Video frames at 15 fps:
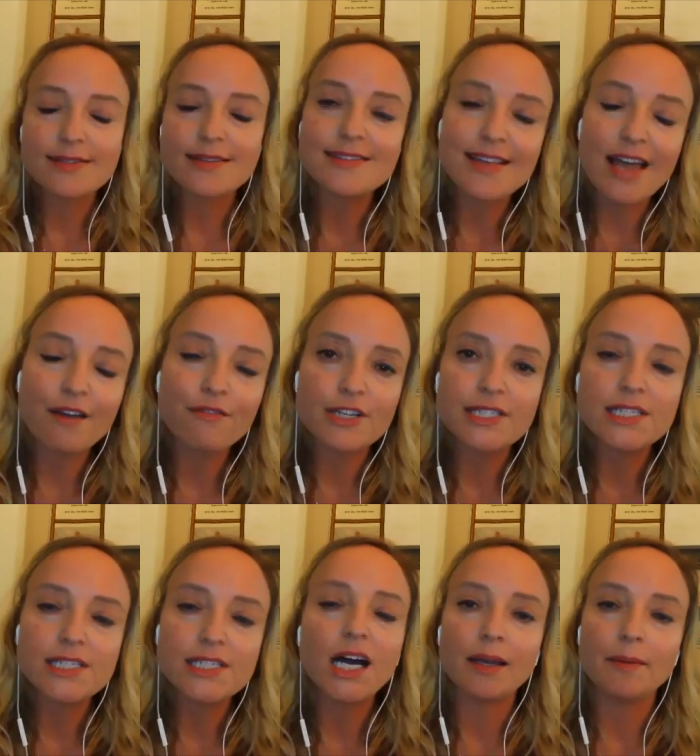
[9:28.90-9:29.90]
is every
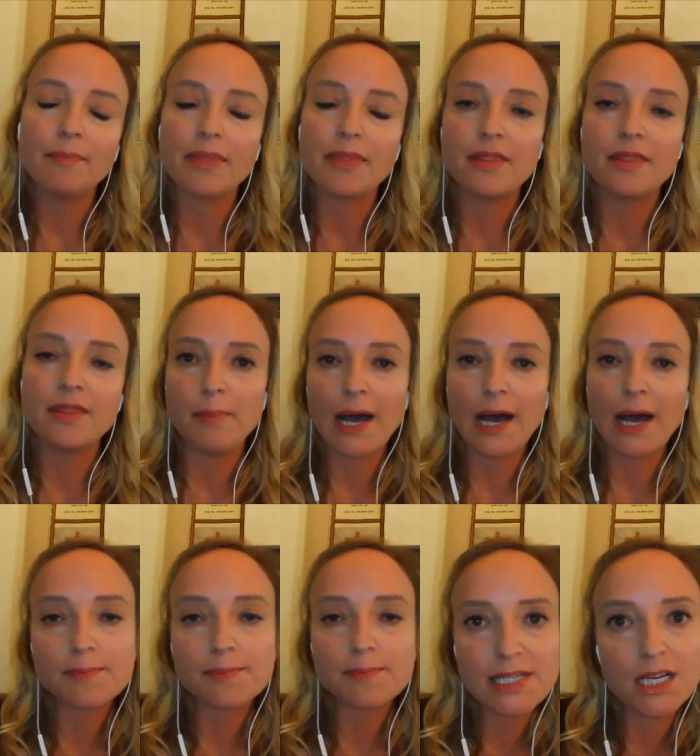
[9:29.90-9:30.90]
time the
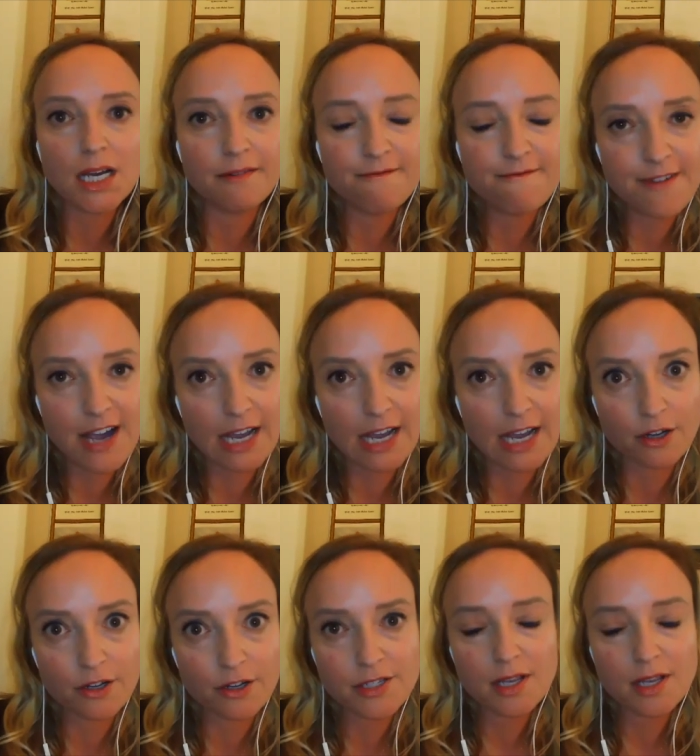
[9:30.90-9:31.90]
biopsy gun
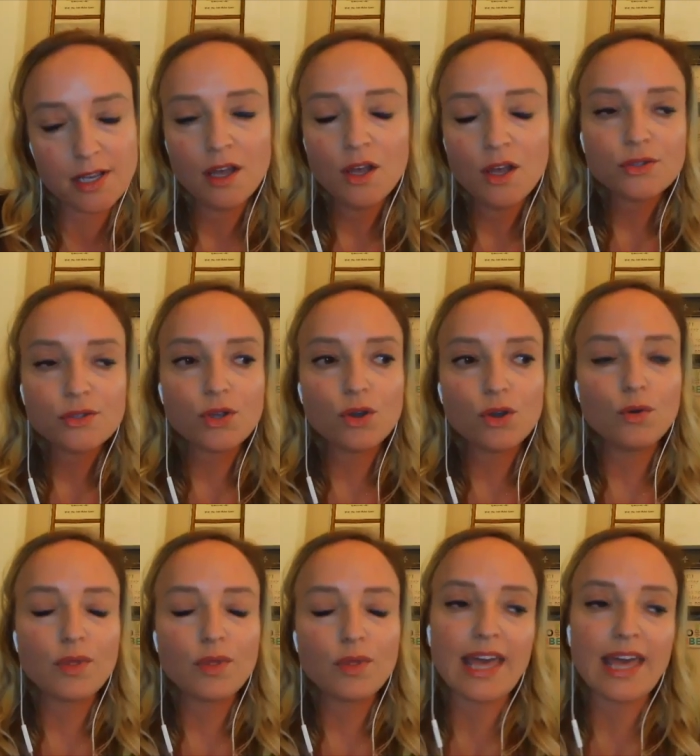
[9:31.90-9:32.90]
fires.
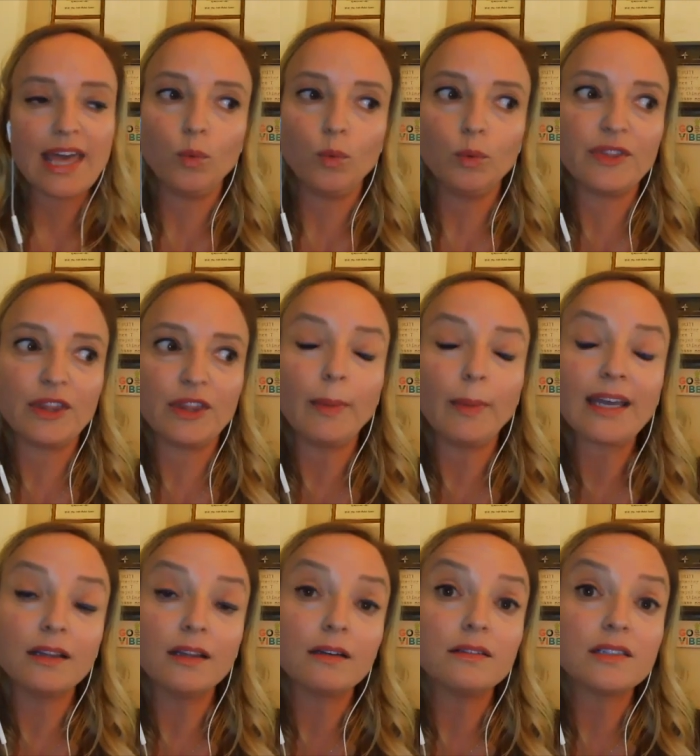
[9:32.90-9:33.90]
So they'll make
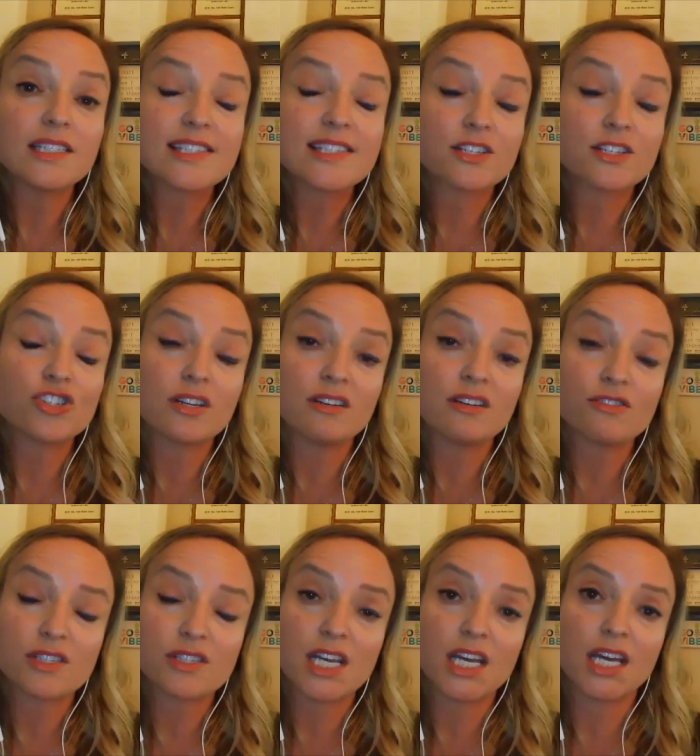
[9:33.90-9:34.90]
a little incision in your
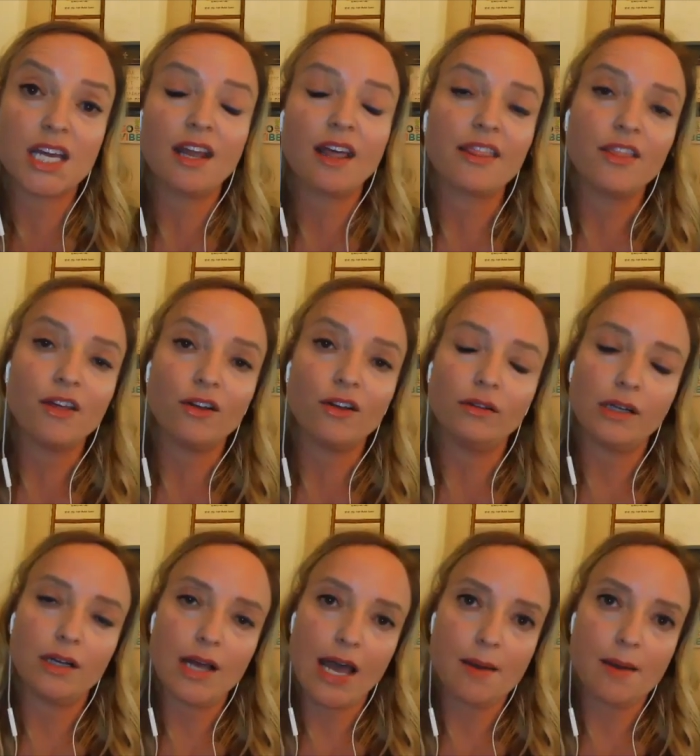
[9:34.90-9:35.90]
skin. They'll
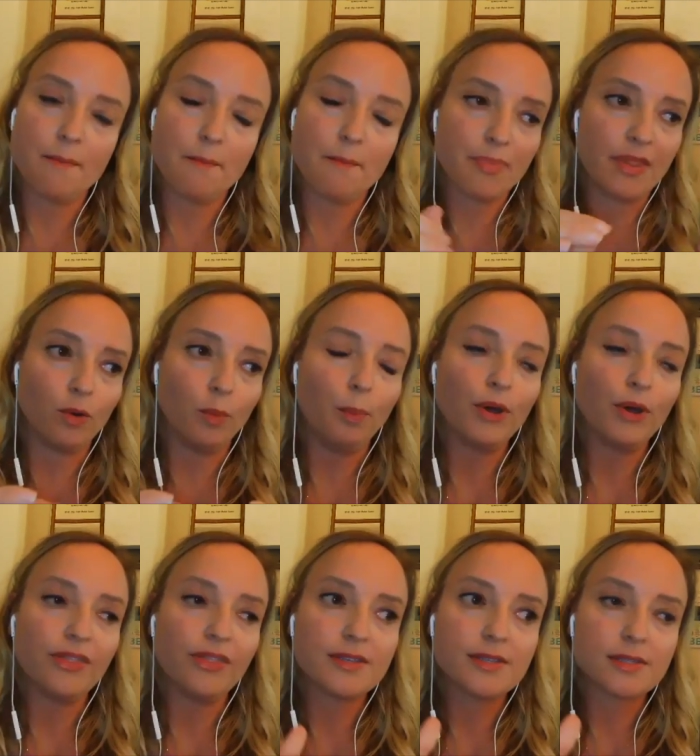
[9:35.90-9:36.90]

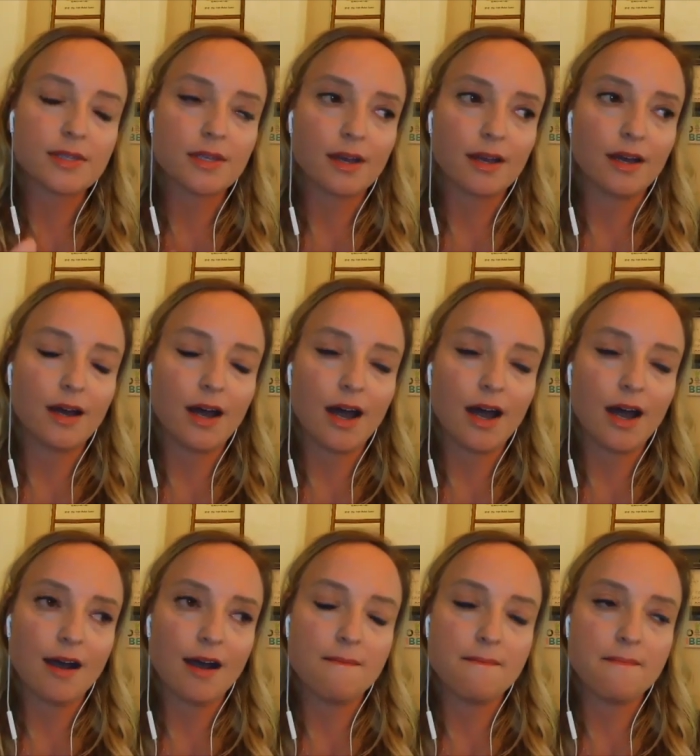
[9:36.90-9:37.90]
put this,
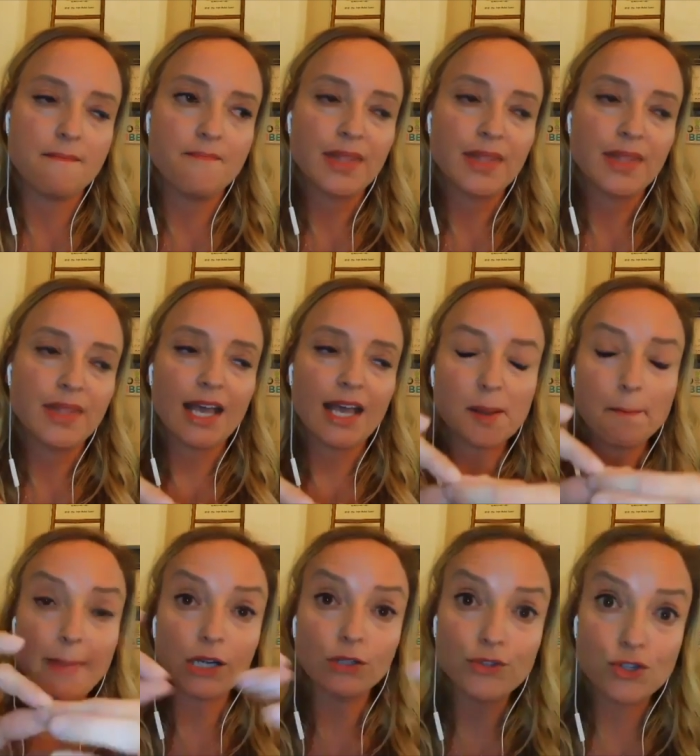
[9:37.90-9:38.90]
it's a
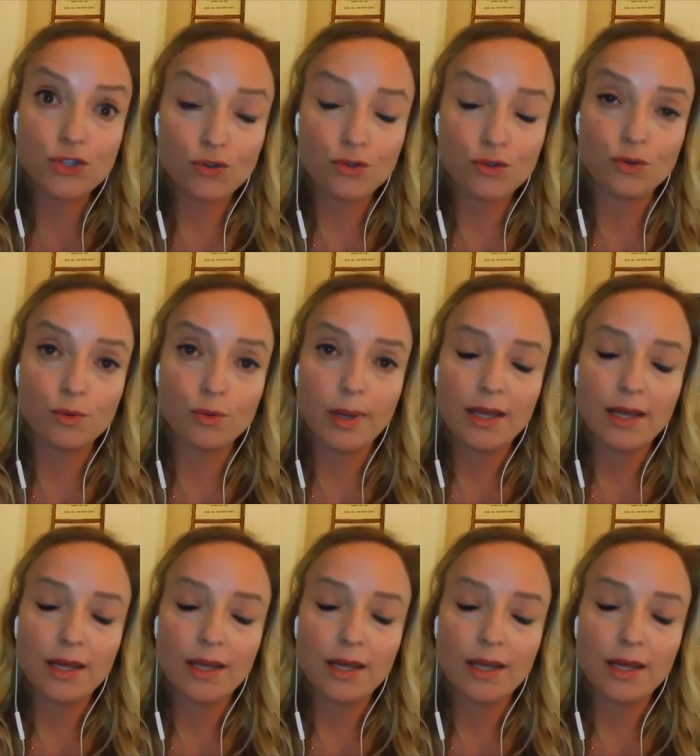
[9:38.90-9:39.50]
metal tube